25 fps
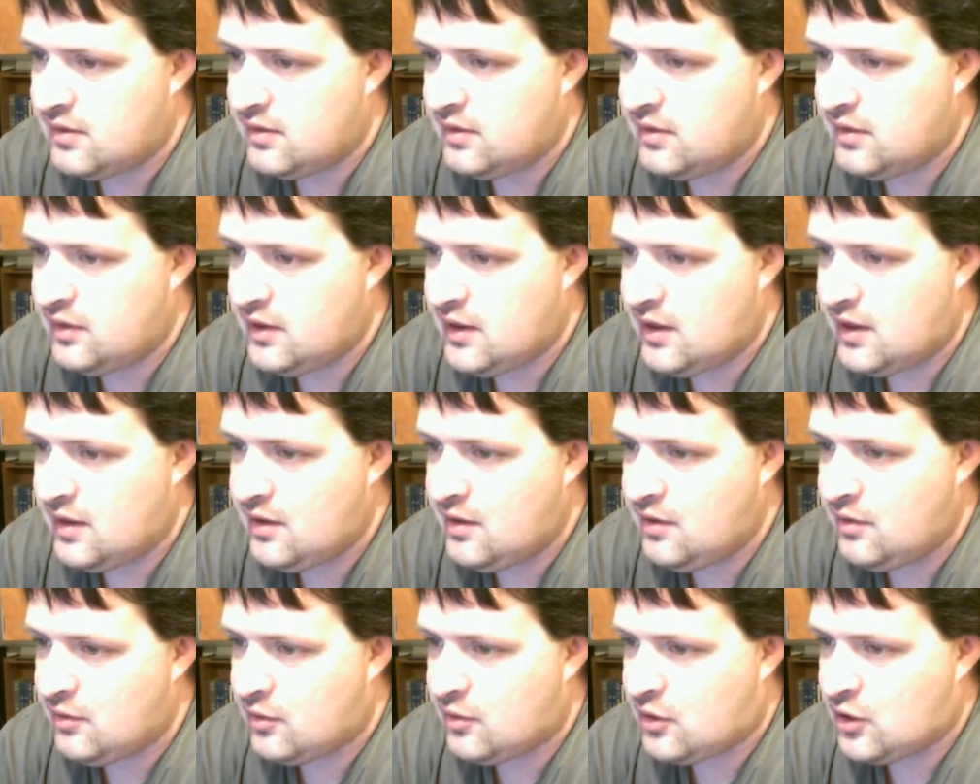yeah,
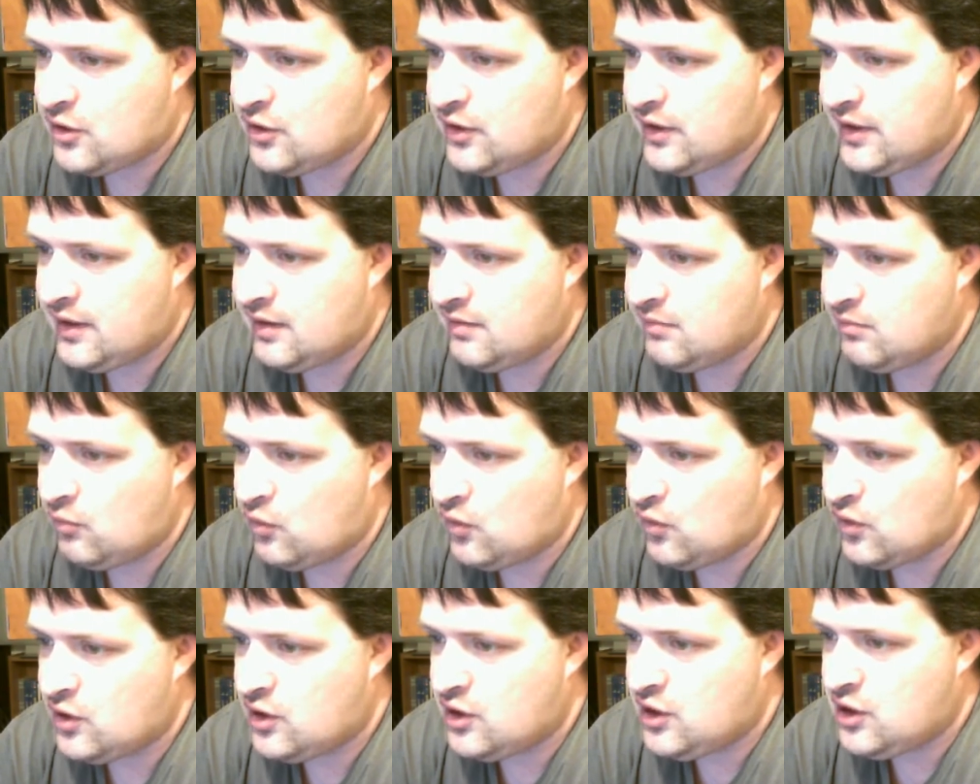you're creating
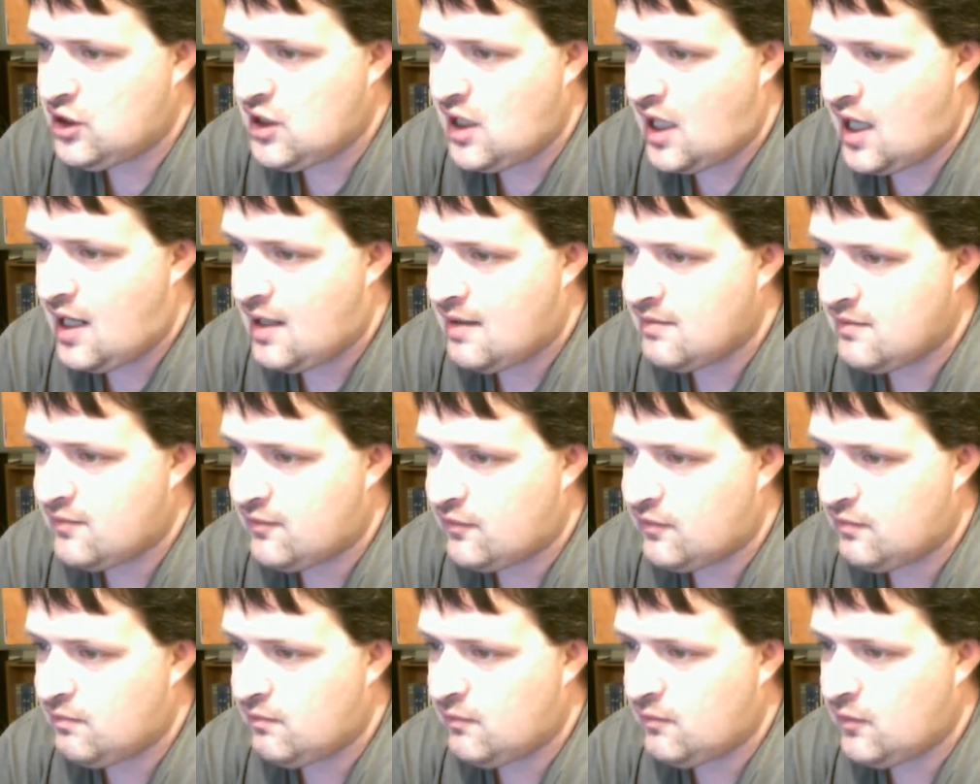more jobs
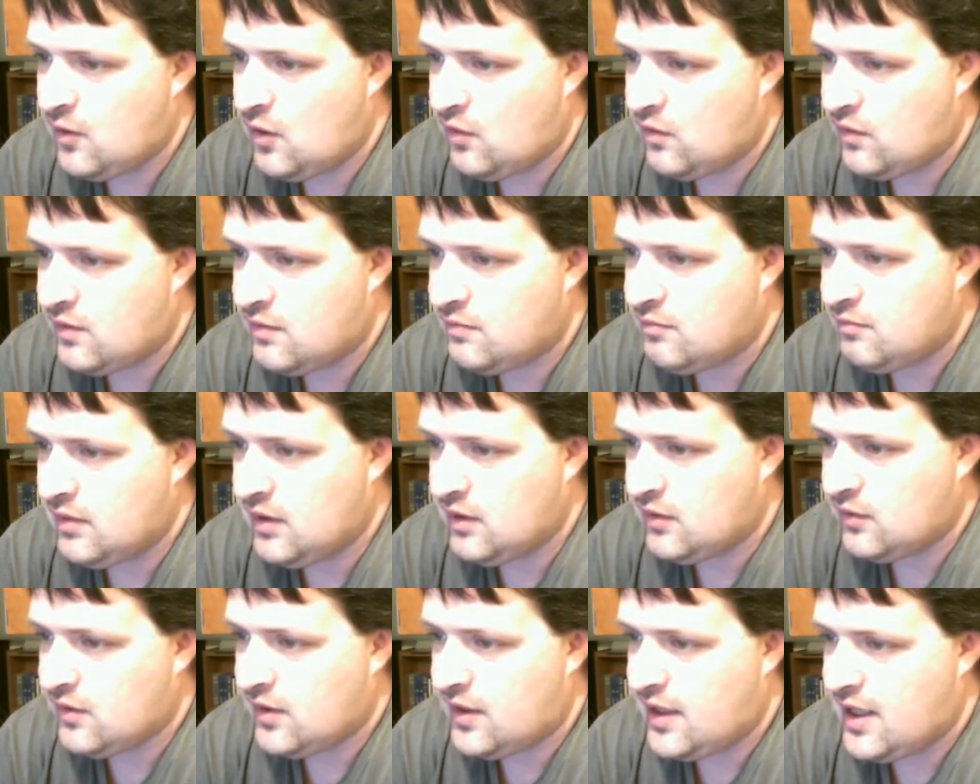for lower and
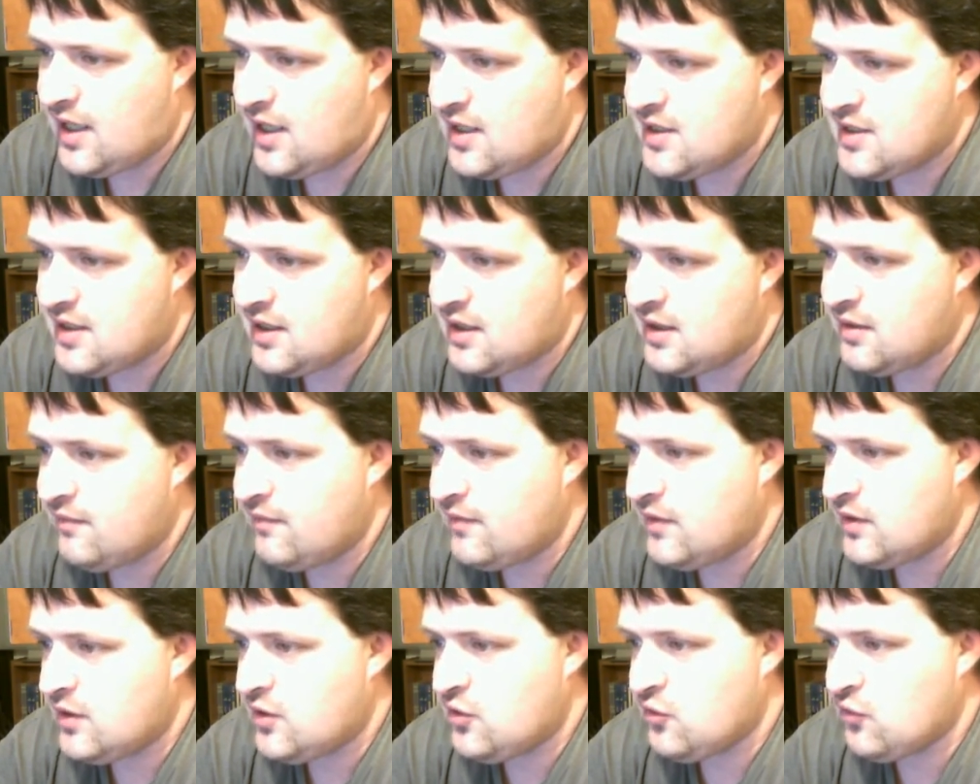middle class
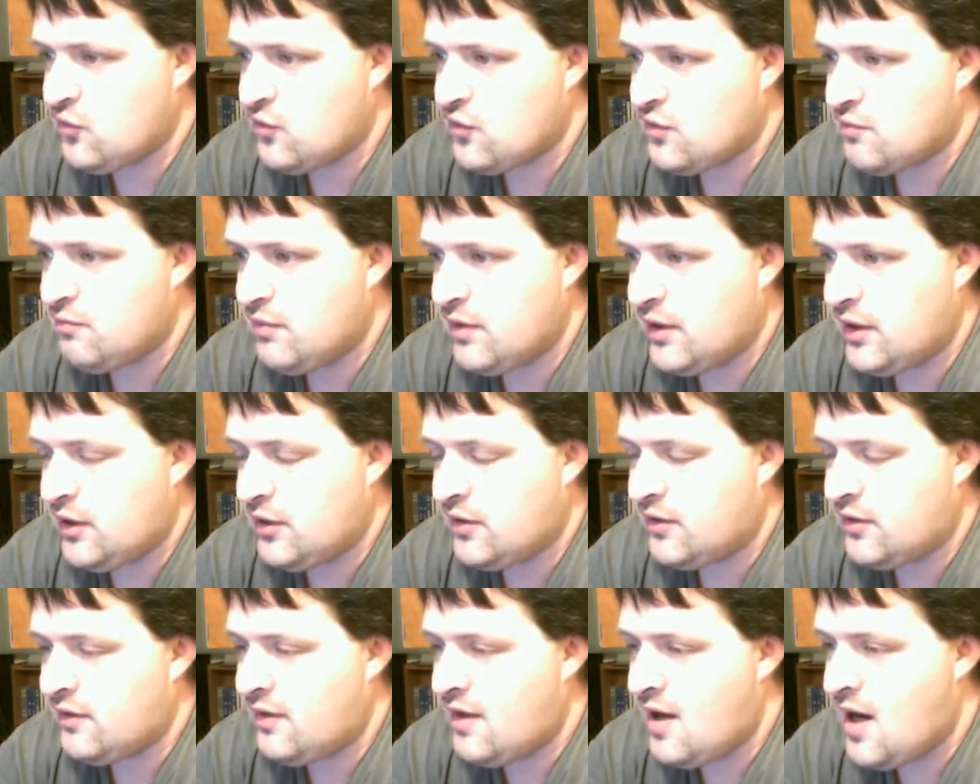individuals, but
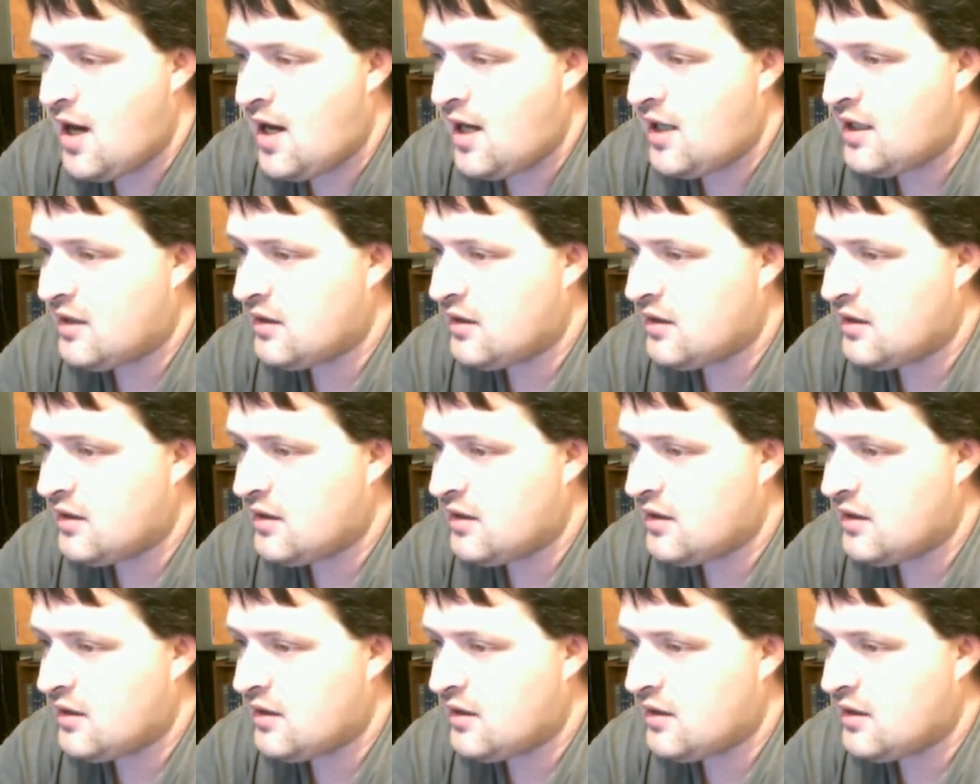you're not.